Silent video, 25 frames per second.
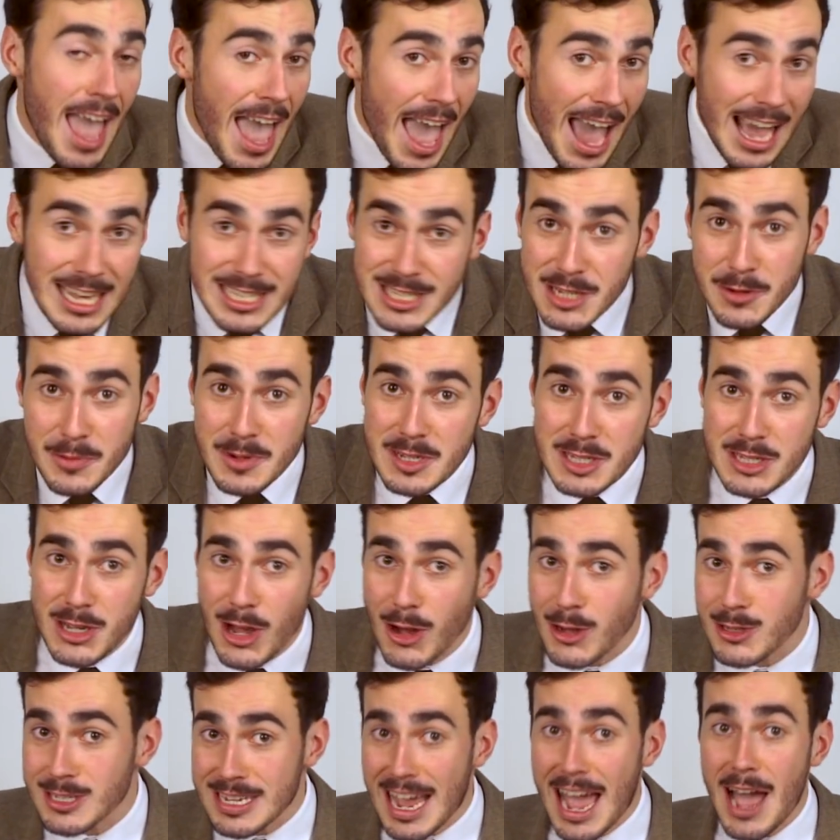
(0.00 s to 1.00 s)
As a
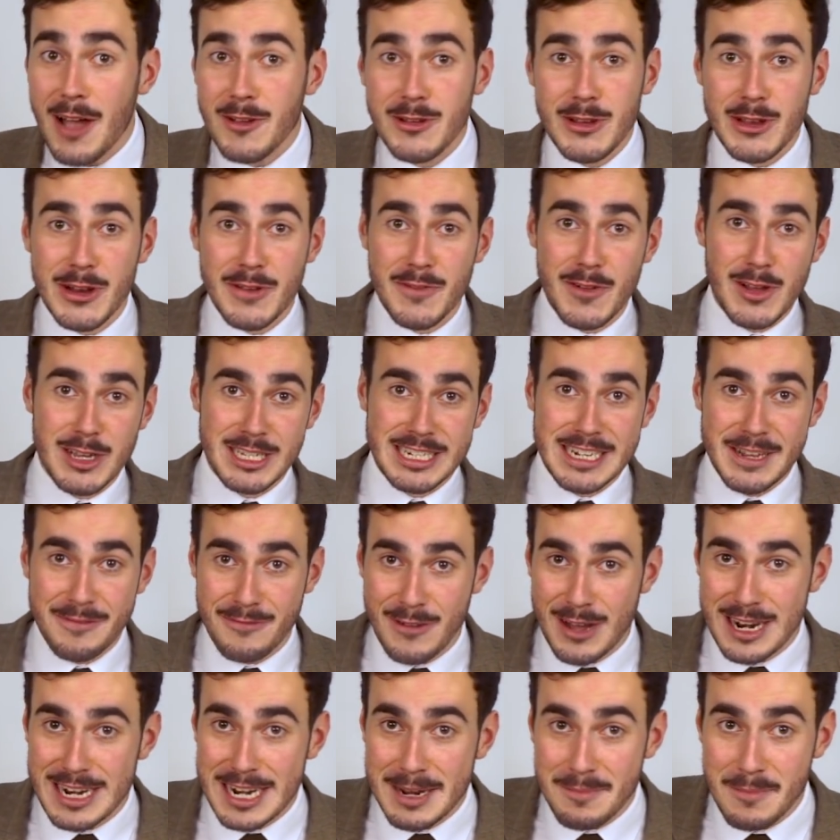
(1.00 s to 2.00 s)
result, our university
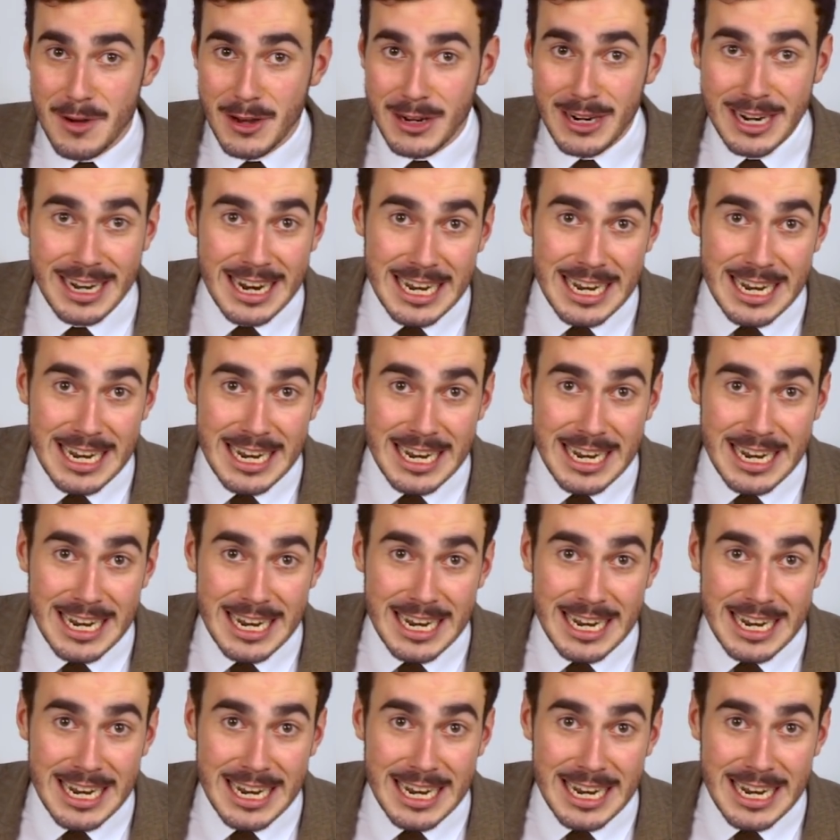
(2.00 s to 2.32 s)
funding model